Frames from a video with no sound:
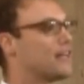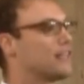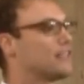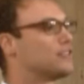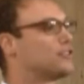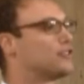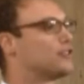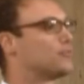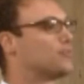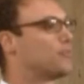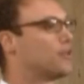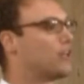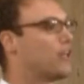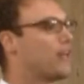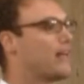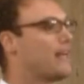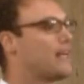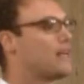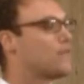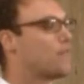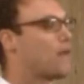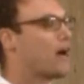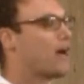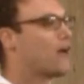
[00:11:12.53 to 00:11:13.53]
and
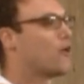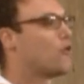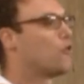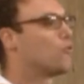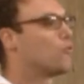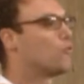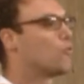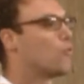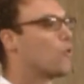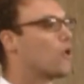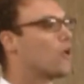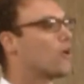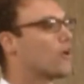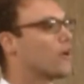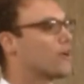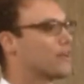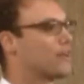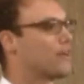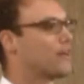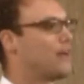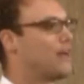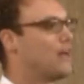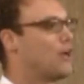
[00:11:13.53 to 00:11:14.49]
explain my own work,